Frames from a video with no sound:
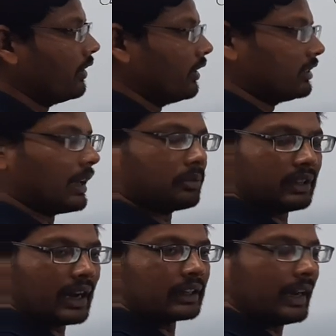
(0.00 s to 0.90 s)

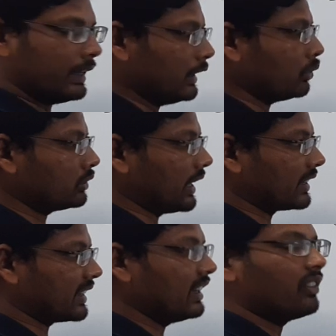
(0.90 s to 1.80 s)
subtract any two
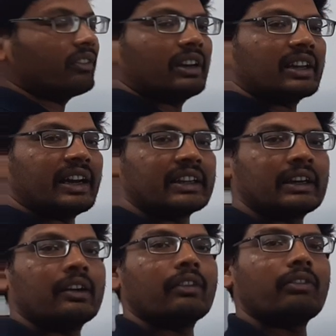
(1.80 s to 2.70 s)
circles, we will
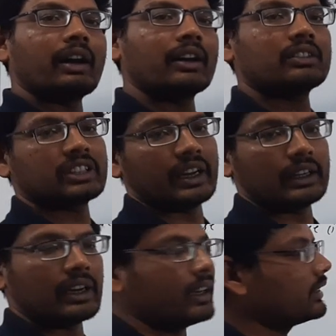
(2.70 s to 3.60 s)
get one
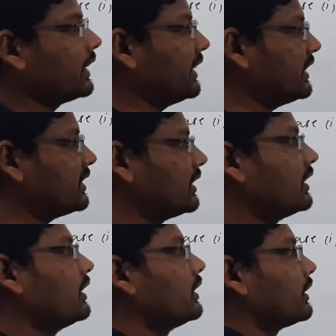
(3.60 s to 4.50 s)
straight line, that is
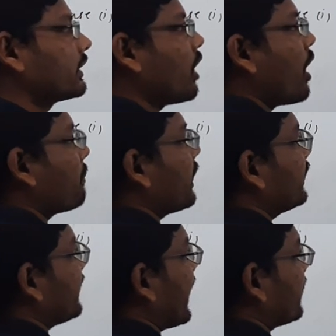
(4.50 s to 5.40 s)
common
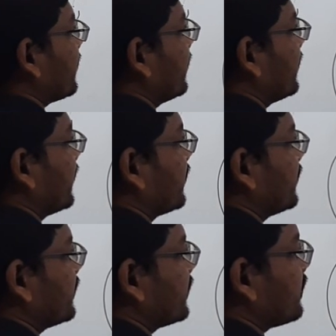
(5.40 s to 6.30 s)
tangent here.
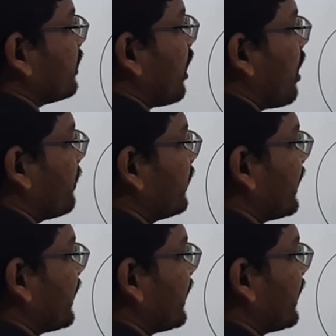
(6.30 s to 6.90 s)
This is a common